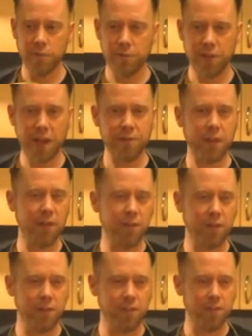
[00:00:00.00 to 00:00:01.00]
Sounds like
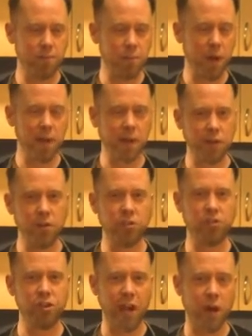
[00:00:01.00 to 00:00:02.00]
it's probably good to
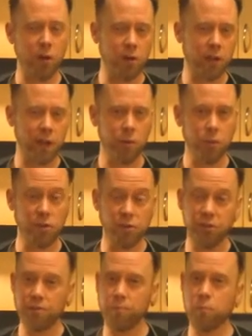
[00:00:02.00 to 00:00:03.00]
check early, which
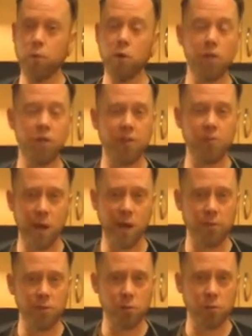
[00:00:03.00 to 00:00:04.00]
is one of the things that we have
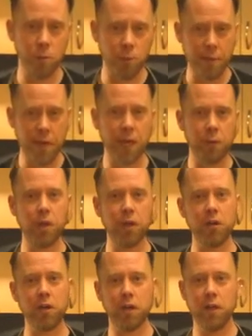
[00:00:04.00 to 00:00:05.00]
to do when we bake and we
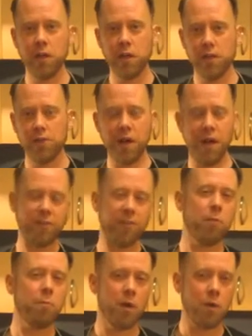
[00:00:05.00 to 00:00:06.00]
cook, is
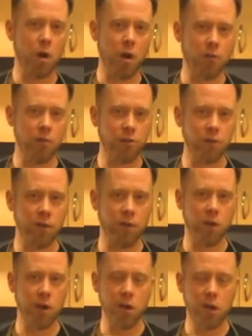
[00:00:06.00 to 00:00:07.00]
constantly be aware of what's going
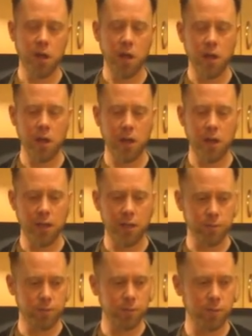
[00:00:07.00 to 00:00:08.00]
on
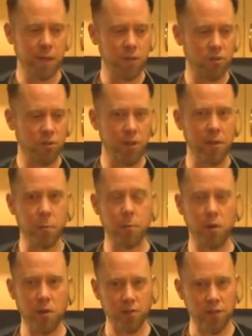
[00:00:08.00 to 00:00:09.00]
to make sure nothing
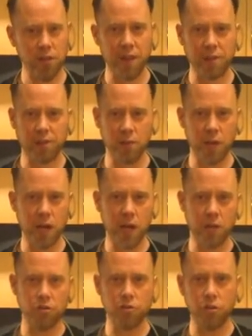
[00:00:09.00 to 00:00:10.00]
burns and things don't get out
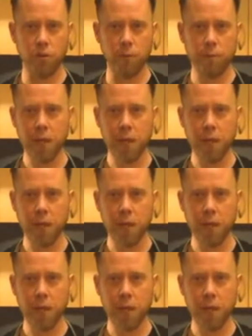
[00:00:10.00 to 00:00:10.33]
of control.